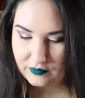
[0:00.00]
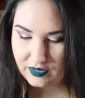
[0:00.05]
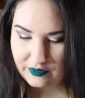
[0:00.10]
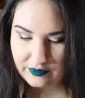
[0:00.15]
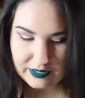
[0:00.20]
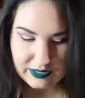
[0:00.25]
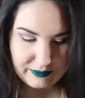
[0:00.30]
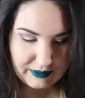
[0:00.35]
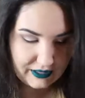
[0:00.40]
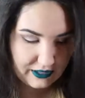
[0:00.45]

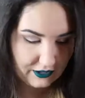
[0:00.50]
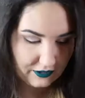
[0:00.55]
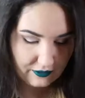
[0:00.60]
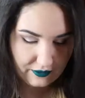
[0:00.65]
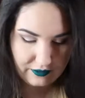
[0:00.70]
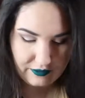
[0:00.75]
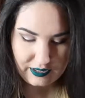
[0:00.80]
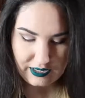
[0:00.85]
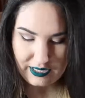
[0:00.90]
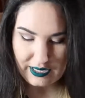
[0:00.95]
Where's my little
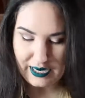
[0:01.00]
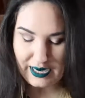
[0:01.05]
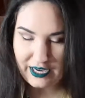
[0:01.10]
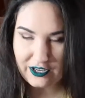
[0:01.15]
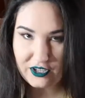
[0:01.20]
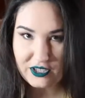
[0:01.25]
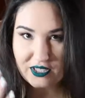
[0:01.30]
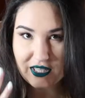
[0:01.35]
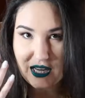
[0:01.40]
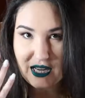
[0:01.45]
thingy? I
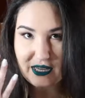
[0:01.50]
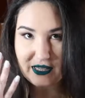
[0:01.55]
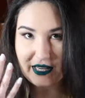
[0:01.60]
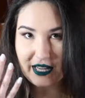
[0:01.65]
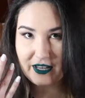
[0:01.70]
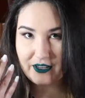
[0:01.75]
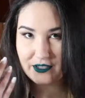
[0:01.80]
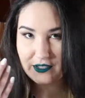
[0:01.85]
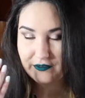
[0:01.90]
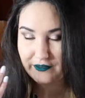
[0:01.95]
just got
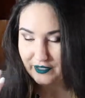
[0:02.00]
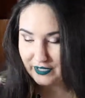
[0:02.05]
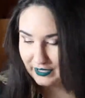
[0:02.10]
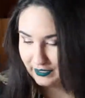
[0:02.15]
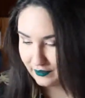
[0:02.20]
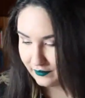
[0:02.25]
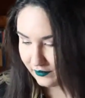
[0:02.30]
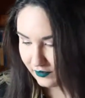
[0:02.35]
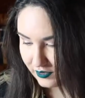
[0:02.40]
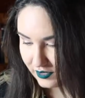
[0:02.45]
nails for
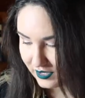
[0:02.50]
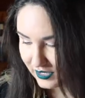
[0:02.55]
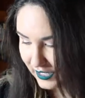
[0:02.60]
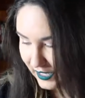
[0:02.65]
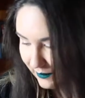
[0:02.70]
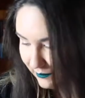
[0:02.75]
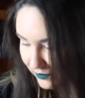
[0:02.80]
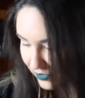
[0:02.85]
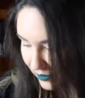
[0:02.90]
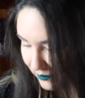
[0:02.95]
like the first
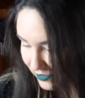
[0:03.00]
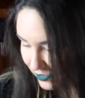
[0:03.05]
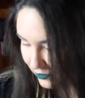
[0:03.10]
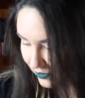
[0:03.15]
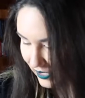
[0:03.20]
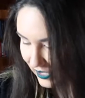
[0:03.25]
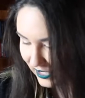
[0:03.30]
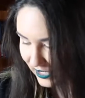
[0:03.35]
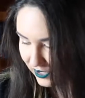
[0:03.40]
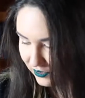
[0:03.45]
time, so I'm still
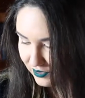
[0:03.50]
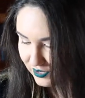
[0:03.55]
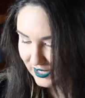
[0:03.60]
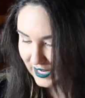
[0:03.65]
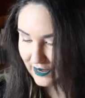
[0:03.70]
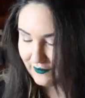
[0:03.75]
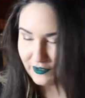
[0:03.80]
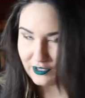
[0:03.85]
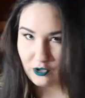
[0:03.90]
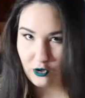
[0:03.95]
getting used to
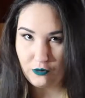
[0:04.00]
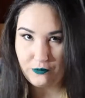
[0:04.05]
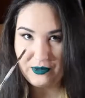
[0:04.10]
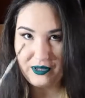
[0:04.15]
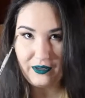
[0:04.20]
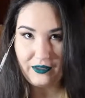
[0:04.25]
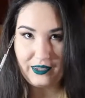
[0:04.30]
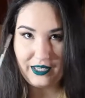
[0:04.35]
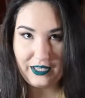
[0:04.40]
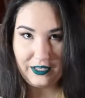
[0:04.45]
having to
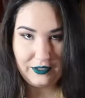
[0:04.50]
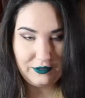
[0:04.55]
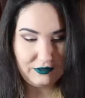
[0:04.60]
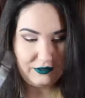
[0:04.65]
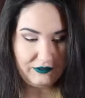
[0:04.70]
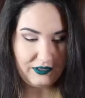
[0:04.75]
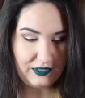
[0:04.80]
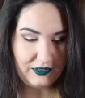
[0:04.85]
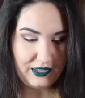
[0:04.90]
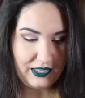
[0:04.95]
open things
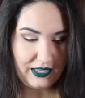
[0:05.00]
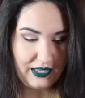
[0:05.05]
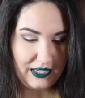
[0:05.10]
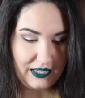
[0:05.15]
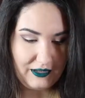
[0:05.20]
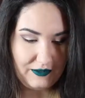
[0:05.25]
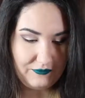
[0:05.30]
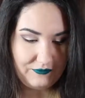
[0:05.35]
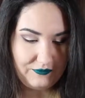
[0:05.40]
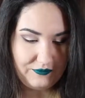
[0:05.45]
with a
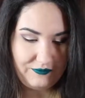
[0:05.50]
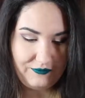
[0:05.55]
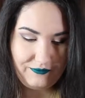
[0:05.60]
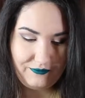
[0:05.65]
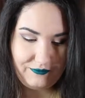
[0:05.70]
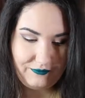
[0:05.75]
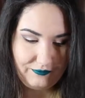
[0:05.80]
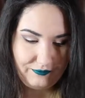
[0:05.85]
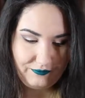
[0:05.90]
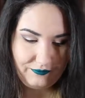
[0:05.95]
thingy.
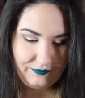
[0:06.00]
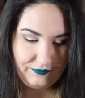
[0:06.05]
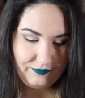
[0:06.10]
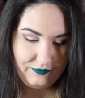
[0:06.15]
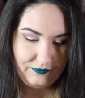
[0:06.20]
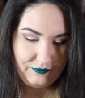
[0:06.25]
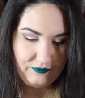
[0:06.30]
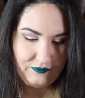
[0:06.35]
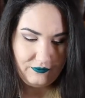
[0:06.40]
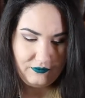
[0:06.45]

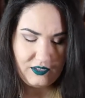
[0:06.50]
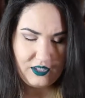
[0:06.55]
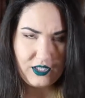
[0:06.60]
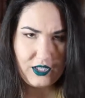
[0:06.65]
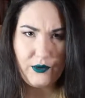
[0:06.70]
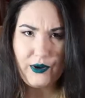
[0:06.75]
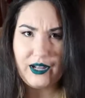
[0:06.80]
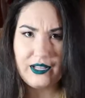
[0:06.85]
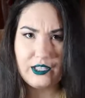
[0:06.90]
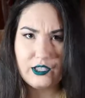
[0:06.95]

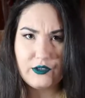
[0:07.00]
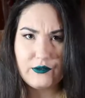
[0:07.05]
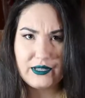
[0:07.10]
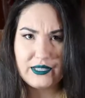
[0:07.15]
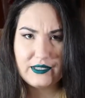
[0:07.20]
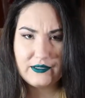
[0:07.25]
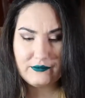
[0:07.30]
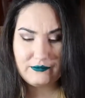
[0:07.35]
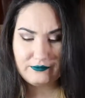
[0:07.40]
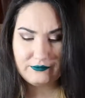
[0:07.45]
So
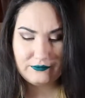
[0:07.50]
eloquent.